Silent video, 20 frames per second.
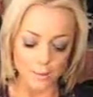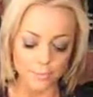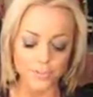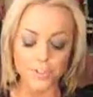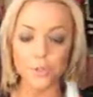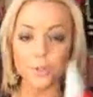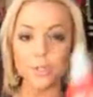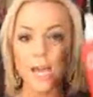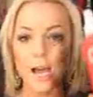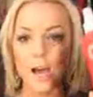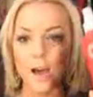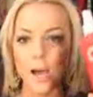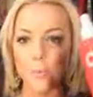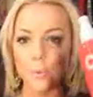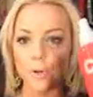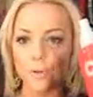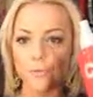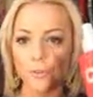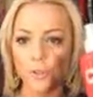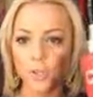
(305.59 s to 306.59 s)
So yeah, I
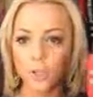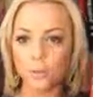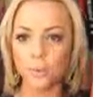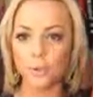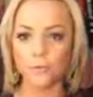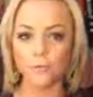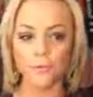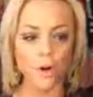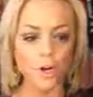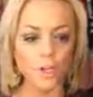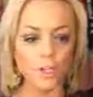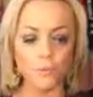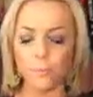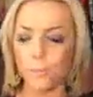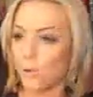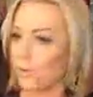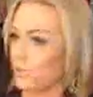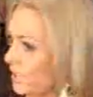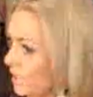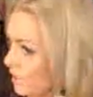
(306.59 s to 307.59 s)
put a little bit of volume
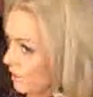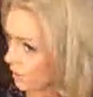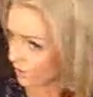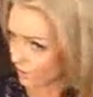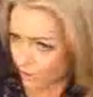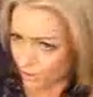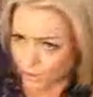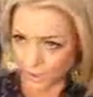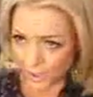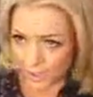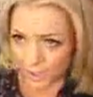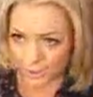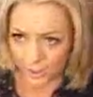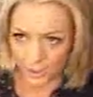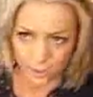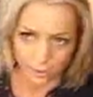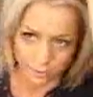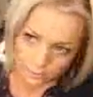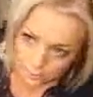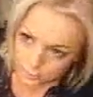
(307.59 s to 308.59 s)
boost in just so you can get
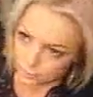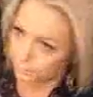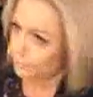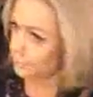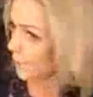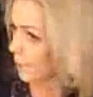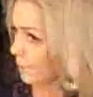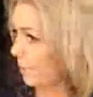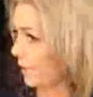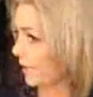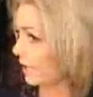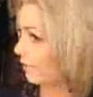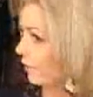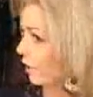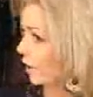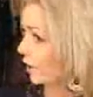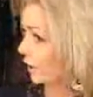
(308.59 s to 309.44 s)
like a bit of